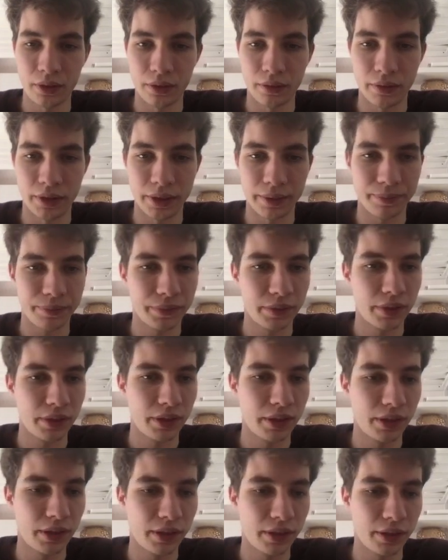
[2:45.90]
All right,
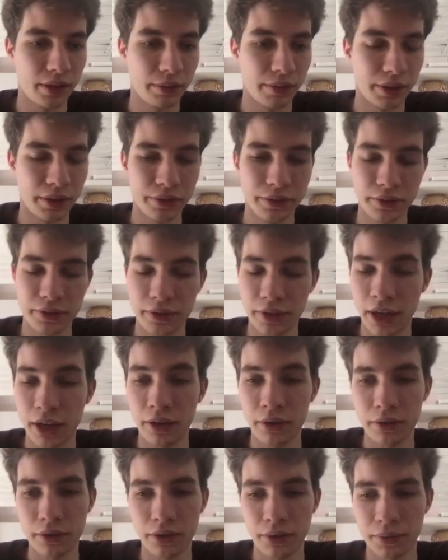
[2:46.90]
we're going to
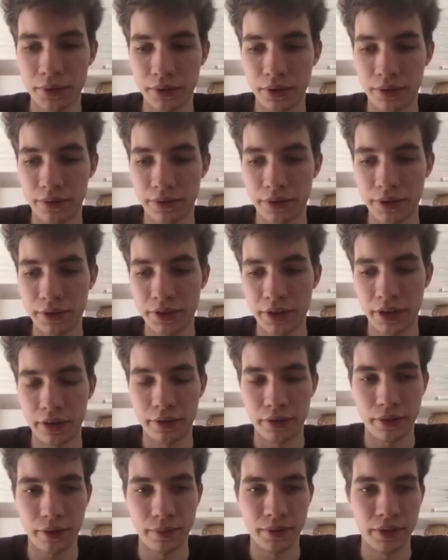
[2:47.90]
now come to our first
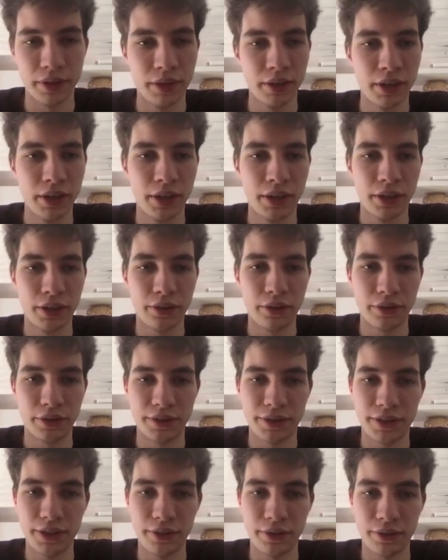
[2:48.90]
algorithm called
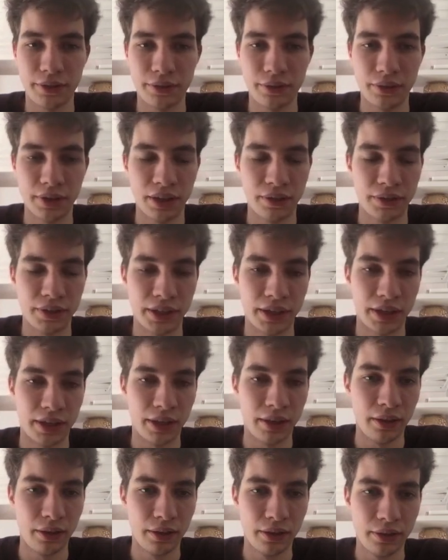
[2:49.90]
CO2
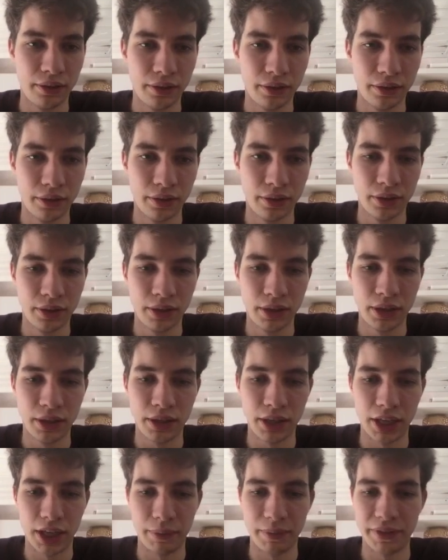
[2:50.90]
FTRL.
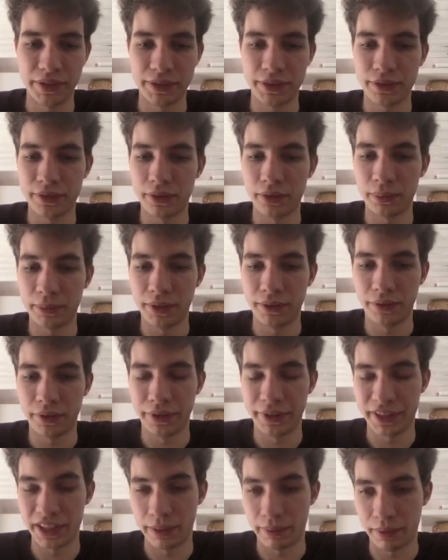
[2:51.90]
This is going to be for
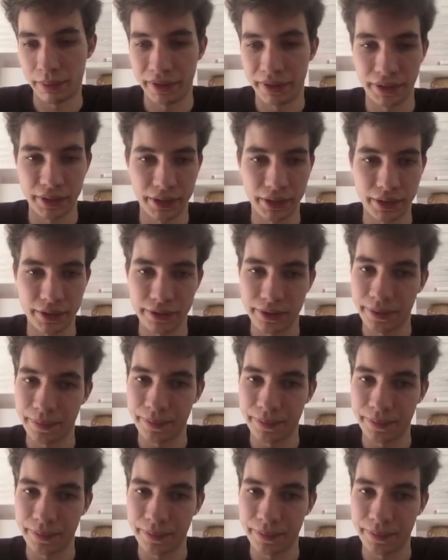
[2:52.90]
the semi-bandit case.